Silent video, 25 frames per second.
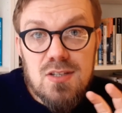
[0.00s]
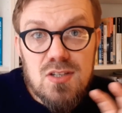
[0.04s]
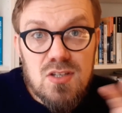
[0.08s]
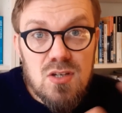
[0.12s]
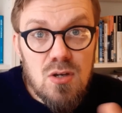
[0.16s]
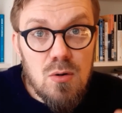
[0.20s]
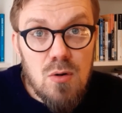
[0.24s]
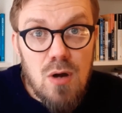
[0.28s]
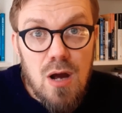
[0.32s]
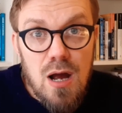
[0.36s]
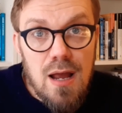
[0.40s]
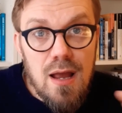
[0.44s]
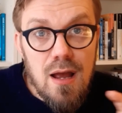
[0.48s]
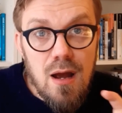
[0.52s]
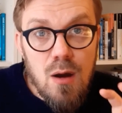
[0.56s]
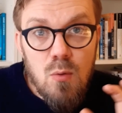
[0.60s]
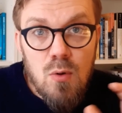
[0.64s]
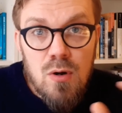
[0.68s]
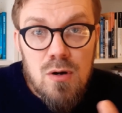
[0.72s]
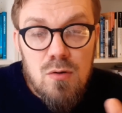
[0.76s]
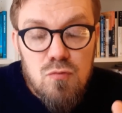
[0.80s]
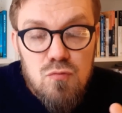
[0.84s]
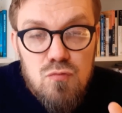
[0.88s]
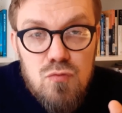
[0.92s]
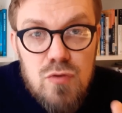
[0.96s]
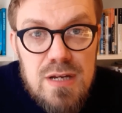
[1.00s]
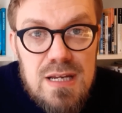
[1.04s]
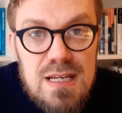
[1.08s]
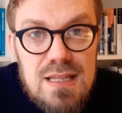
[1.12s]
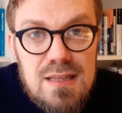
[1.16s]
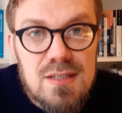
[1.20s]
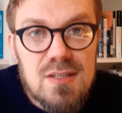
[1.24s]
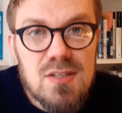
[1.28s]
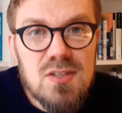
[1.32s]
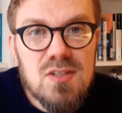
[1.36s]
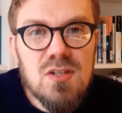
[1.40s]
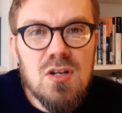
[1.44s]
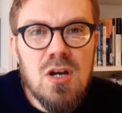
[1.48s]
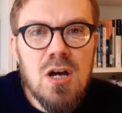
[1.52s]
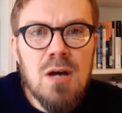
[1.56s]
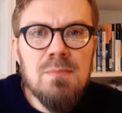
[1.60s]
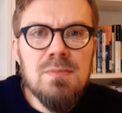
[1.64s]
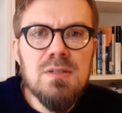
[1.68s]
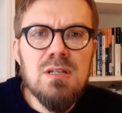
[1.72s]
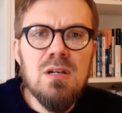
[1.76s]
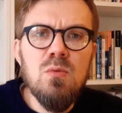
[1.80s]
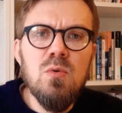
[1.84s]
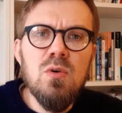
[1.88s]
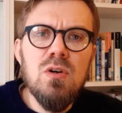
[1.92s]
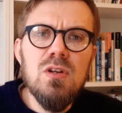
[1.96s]
so I want to read the
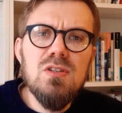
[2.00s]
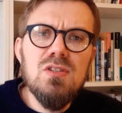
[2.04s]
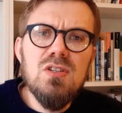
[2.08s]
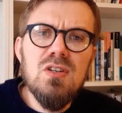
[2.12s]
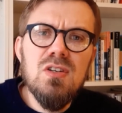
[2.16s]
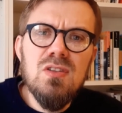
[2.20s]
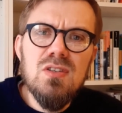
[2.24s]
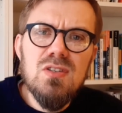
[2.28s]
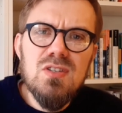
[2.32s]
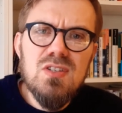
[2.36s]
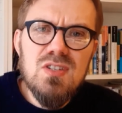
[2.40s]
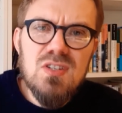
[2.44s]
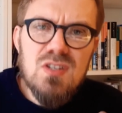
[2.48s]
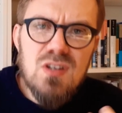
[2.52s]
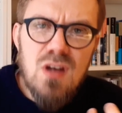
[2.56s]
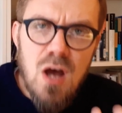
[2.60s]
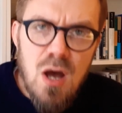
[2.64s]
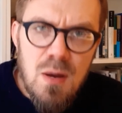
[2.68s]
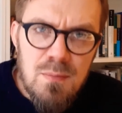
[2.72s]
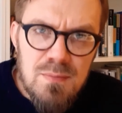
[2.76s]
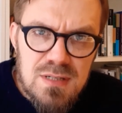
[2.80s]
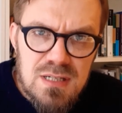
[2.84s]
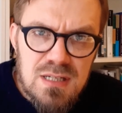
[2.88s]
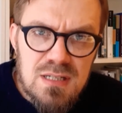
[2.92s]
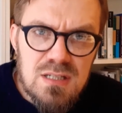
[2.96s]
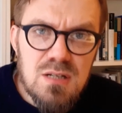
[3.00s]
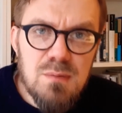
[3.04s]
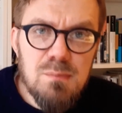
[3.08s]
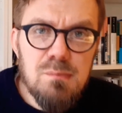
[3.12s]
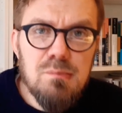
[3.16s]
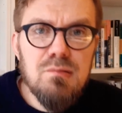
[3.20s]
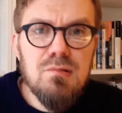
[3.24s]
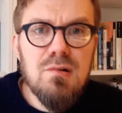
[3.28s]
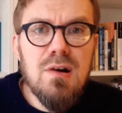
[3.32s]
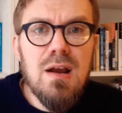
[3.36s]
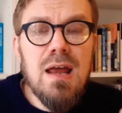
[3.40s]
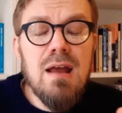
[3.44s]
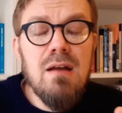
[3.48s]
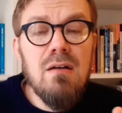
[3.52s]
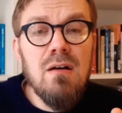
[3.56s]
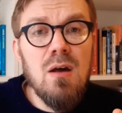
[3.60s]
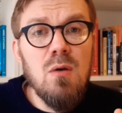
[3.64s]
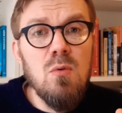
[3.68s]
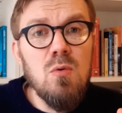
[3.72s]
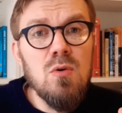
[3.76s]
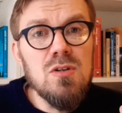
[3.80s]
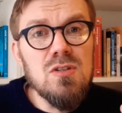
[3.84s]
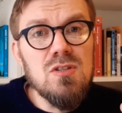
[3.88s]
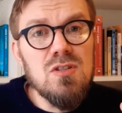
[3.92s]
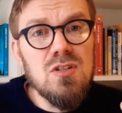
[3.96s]
Psalms, and I want to turn the Psalms into prayer, and I
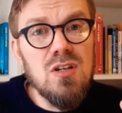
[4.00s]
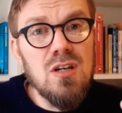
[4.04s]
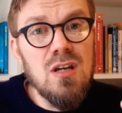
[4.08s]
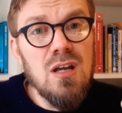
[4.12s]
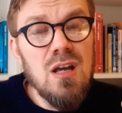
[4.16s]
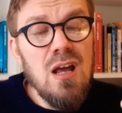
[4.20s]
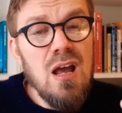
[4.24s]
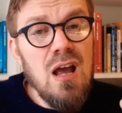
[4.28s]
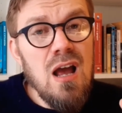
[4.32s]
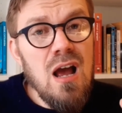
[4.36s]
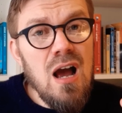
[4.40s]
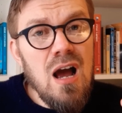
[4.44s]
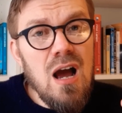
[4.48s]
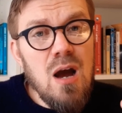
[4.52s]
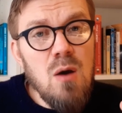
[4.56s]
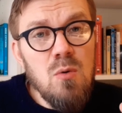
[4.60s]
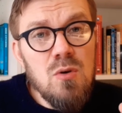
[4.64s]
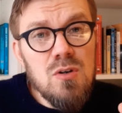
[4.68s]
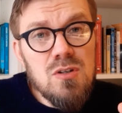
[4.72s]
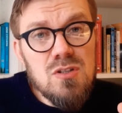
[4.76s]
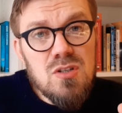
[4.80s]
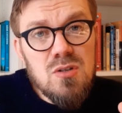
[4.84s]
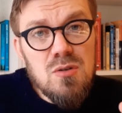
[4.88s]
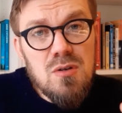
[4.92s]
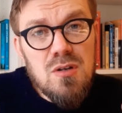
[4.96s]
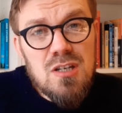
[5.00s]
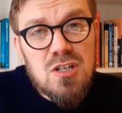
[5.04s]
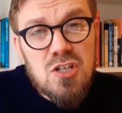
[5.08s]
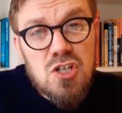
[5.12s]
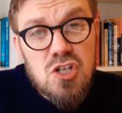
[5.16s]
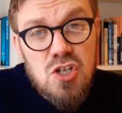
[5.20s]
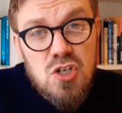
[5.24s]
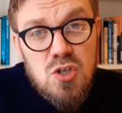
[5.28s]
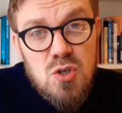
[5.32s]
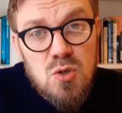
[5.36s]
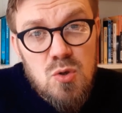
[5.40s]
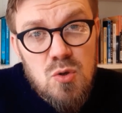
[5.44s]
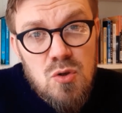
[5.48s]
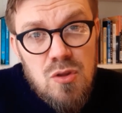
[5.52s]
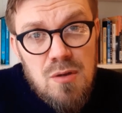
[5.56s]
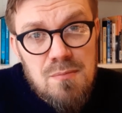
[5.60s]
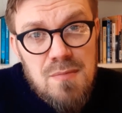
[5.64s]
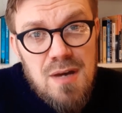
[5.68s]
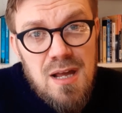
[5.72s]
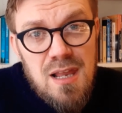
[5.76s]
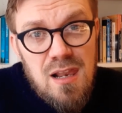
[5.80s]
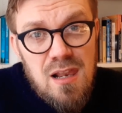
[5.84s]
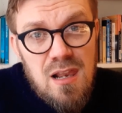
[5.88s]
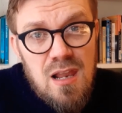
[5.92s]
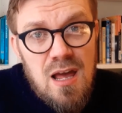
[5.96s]
want to ensure that
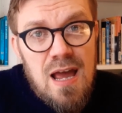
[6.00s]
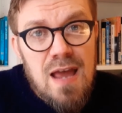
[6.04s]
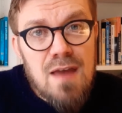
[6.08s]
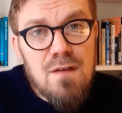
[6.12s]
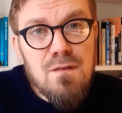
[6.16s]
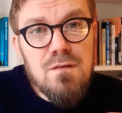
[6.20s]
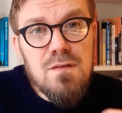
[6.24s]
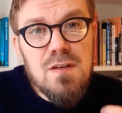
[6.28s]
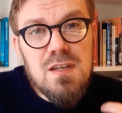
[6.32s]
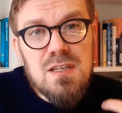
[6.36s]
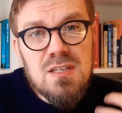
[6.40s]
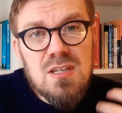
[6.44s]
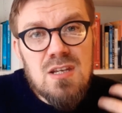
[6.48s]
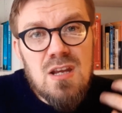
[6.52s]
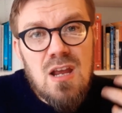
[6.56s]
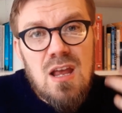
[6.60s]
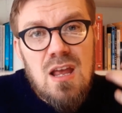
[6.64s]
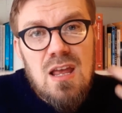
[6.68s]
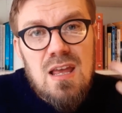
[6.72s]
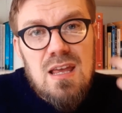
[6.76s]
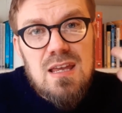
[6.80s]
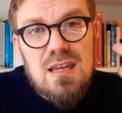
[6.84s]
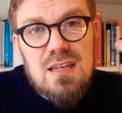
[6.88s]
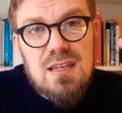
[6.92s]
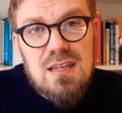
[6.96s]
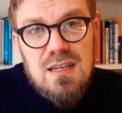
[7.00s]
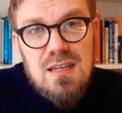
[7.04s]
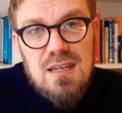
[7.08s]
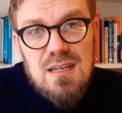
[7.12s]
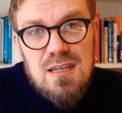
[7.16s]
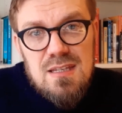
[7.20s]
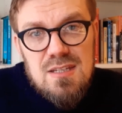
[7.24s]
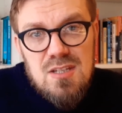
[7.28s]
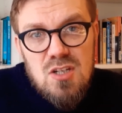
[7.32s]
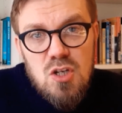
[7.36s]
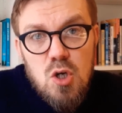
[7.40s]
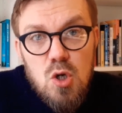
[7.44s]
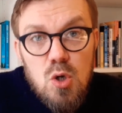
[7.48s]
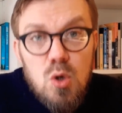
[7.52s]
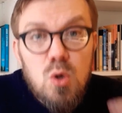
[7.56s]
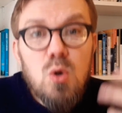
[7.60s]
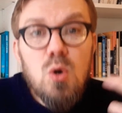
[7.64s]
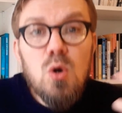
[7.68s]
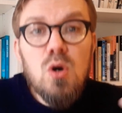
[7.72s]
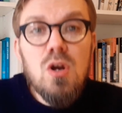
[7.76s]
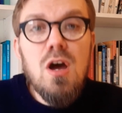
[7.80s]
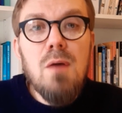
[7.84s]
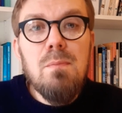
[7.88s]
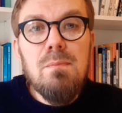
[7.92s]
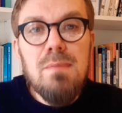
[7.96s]
my life is
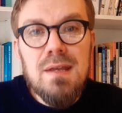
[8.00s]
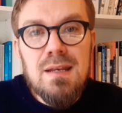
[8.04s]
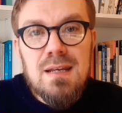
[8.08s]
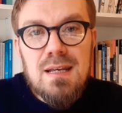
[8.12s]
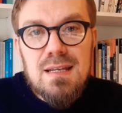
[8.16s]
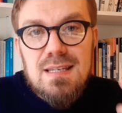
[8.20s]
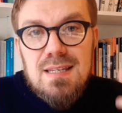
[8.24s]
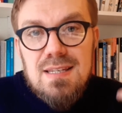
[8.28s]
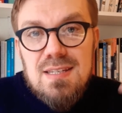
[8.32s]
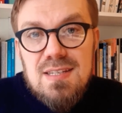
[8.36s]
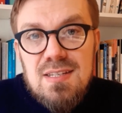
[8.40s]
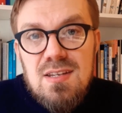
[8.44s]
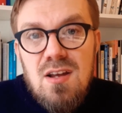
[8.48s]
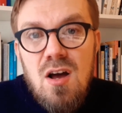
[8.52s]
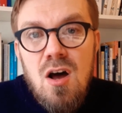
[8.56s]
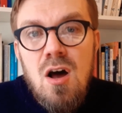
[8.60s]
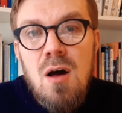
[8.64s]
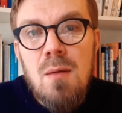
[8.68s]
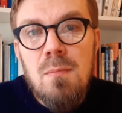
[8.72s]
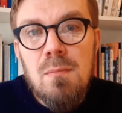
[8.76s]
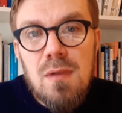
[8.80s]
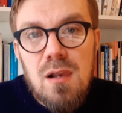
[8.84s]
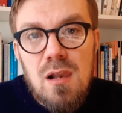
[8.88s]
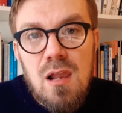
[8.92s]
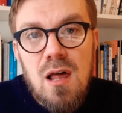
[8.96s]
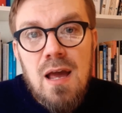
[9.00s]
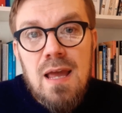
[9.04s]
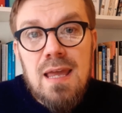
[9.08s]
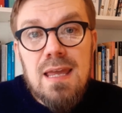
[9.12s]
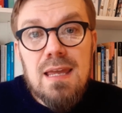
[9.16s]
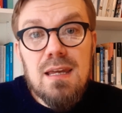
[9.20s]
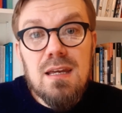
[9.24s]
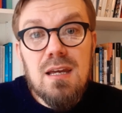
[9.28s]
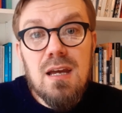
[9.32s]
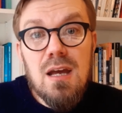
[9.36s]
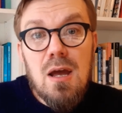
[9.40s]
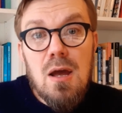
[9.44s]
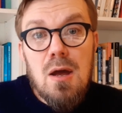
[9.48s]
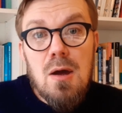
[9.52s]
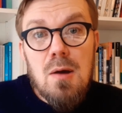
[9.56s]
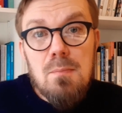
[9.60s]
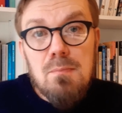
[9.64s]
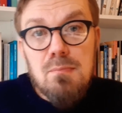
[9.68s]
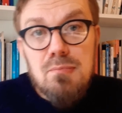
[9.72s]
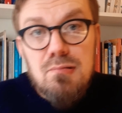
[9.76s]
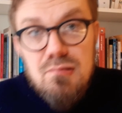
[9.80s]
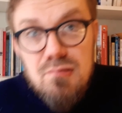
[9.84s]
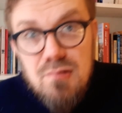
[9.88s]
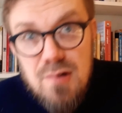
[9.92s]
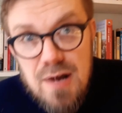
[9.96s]
caught up in a psalm-like
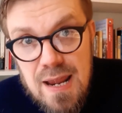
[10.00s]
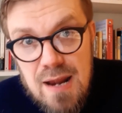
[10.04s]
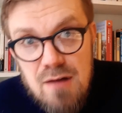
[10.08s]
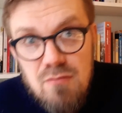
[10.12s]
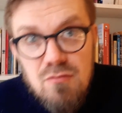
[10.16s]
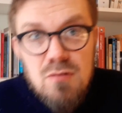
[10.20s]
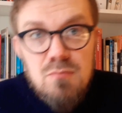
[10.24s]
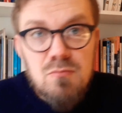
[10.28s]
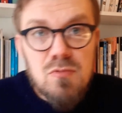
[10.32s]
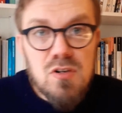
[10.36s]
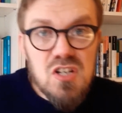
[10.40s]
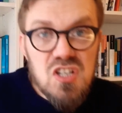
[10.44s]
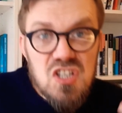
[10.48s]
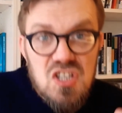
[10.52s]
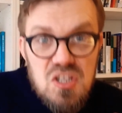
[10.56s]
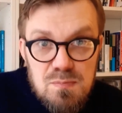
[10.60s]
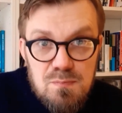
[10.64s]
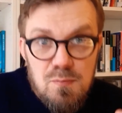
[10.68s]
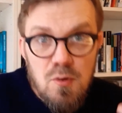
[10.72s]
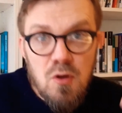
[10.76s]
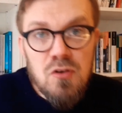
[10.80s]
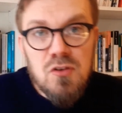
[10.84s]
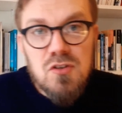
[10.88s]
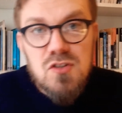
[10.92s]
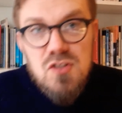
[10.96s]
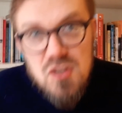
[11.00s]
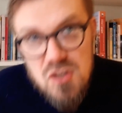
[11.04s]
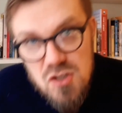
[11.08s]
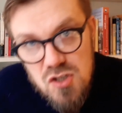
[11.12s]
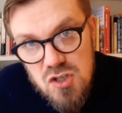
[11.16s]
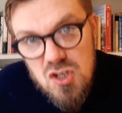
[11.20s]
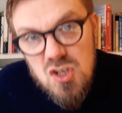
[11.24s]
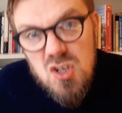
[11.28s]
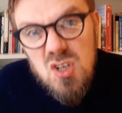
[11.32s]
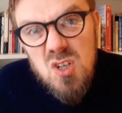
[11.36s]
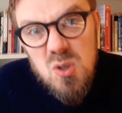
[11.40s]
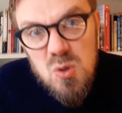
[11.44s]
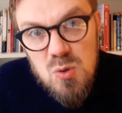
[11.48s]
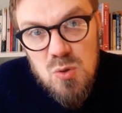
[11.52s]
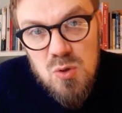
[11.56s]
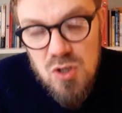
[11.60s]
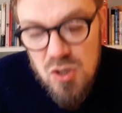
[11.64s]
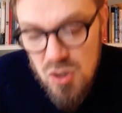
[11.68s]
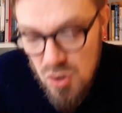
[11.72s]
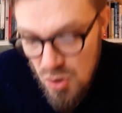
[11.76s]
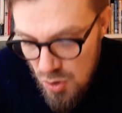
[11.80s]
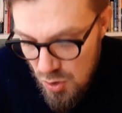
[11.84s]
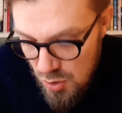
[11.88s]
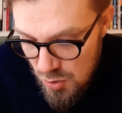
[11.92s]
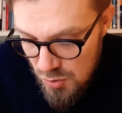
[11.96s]
prayer and response to
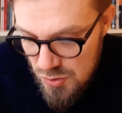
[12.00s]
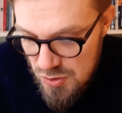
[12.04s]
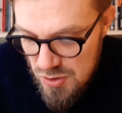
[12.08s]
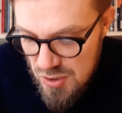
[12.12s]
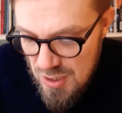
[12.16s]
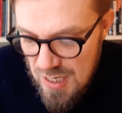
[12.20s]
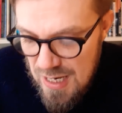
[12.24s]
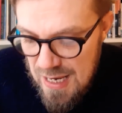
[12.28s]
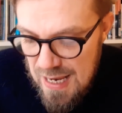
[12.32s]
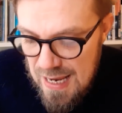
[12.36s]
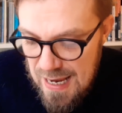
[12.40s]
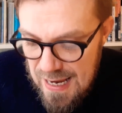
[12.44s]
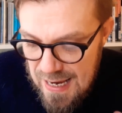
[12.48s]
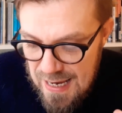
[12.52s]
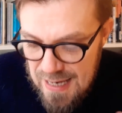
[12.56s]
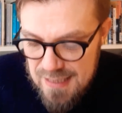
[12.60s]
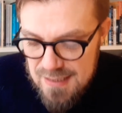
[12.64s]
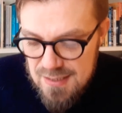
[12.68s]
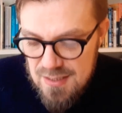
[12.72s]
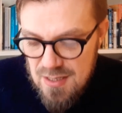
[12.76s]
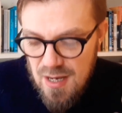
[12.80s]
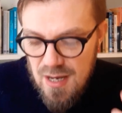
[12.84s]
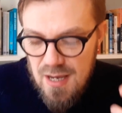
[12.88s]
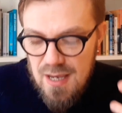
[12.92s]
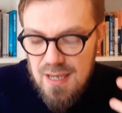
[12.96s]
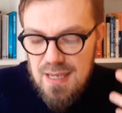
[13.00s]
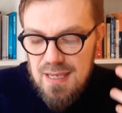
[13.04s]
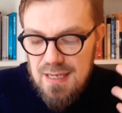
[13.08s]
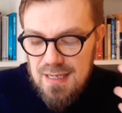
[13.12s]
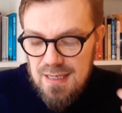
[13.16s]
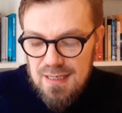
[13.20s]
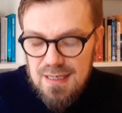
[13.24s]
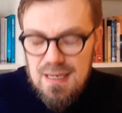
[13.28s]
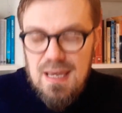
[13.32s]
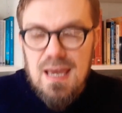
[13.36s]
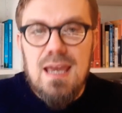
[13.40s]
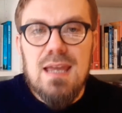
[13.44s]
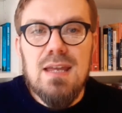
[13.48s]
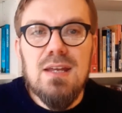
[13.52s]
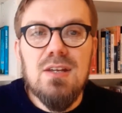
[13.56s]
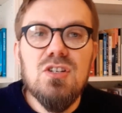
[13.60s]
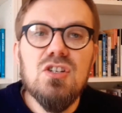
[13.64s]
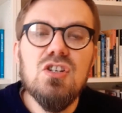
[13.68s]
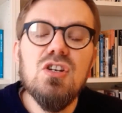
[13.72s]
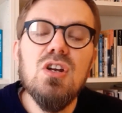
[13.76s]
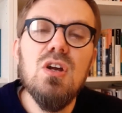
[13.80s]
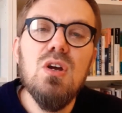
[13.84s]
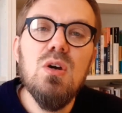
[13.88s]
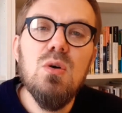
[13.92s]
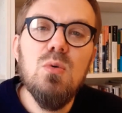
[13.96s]
God as I
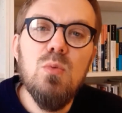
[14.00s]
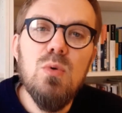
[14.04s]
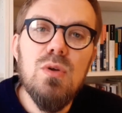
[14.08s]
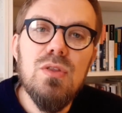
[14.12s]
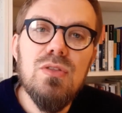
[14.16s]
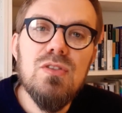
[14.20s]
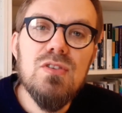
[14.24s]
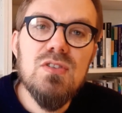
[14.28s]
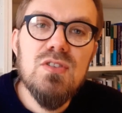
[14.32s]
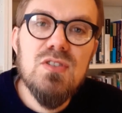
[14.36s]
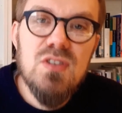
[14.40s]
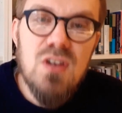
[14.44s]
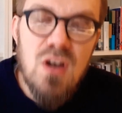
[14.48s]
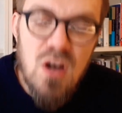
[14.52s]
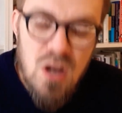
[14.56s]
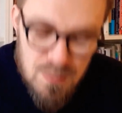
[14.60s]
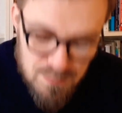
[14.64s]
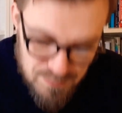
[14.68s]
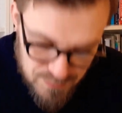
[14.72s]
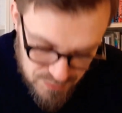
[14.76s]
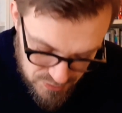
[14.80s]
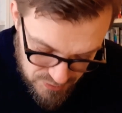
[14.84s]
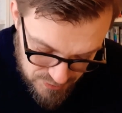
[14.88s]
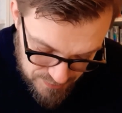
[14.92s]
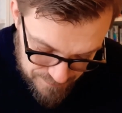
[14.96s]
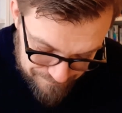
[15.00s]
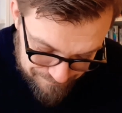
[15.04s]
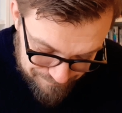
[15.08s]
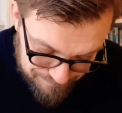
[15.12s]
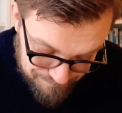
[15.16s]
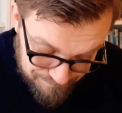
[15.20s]
engage with the Psalms.